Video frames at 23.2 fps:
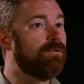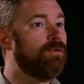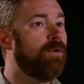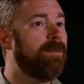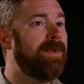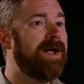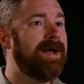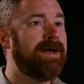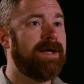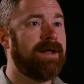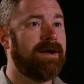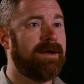
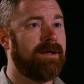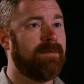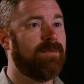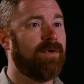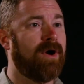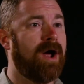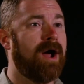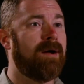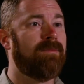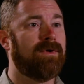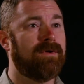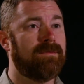remediating
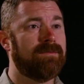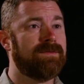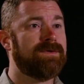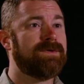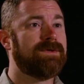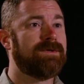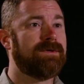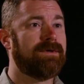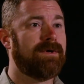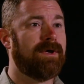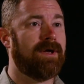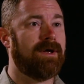
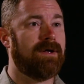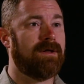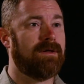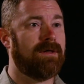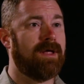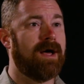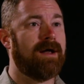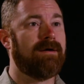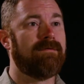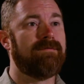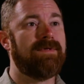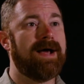problems. A
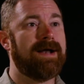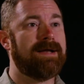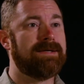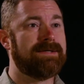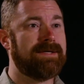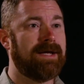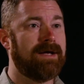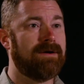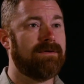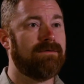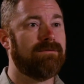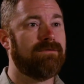lot of that
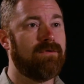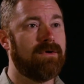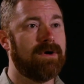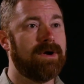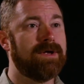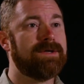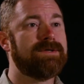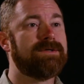is handled for